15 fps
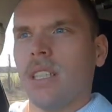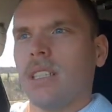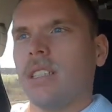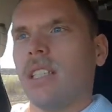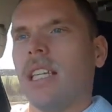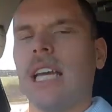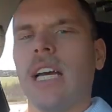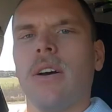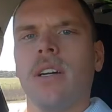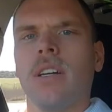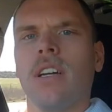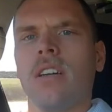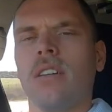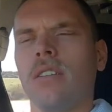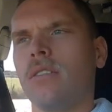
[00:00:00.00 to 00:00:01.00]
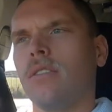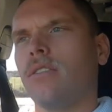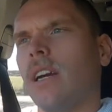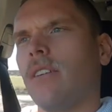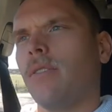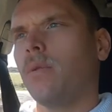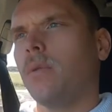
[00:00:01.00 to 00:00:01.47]
see how I go
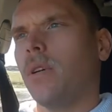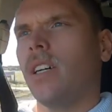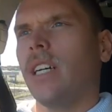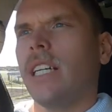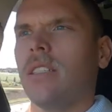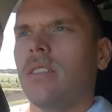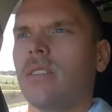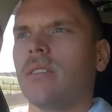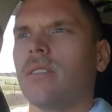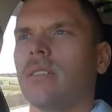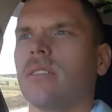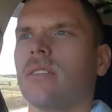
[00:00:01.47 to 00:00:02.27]
travel wise.